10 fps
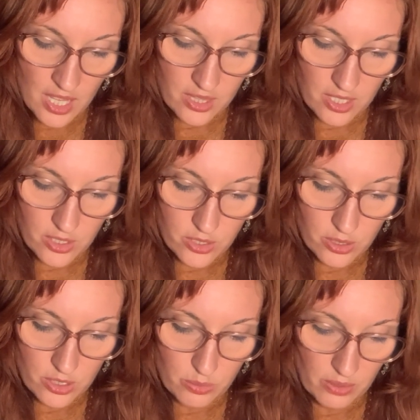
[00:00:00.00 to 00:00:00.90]
their
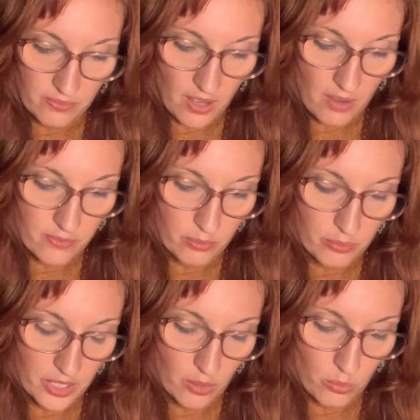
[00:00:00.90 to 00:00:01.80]
shoes were far from
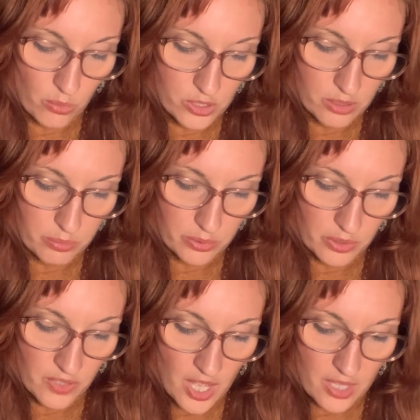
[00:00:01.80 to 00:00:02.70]
being waterproof,